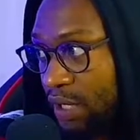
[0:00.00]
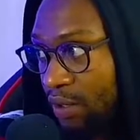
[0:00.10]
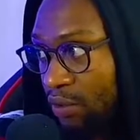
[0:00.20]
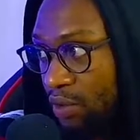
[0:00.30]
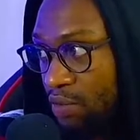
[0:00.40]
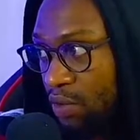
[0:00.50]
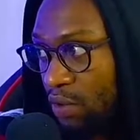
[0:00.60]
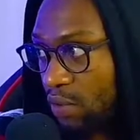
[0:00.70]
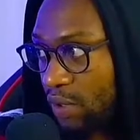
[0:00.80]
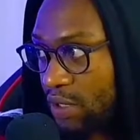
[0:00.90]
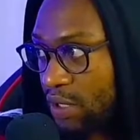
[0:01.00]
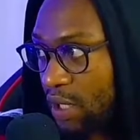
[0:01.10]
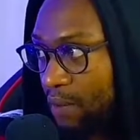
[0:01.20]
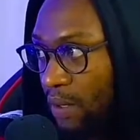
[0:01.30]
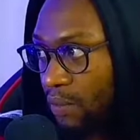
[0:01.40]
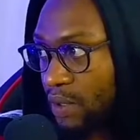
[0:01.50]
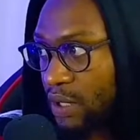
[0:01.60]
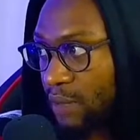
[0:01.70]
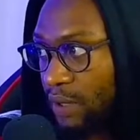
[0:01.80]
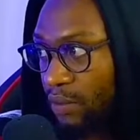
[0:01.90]
I told him to call on WhatsApp, and
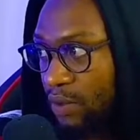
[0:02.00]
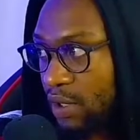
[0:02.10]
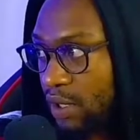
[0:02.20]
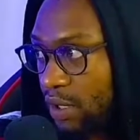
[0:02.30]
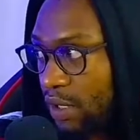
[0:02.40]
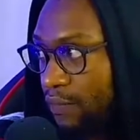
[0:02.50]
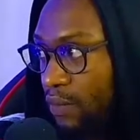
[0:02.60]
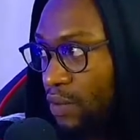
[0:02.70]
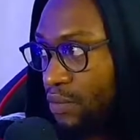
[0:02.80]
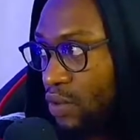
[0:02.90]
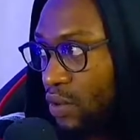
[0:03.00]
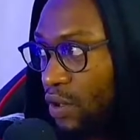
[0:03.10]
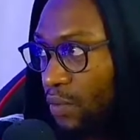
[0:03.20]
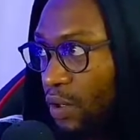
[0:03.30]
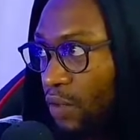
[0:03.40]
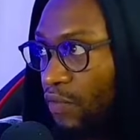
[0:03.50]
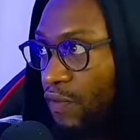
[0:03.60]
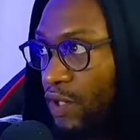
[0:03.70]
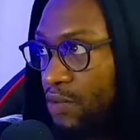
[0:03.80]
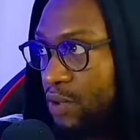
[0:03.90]
WhatsApp ain't working. I've told him to call me on
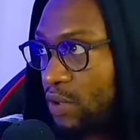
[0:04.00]
Facebook.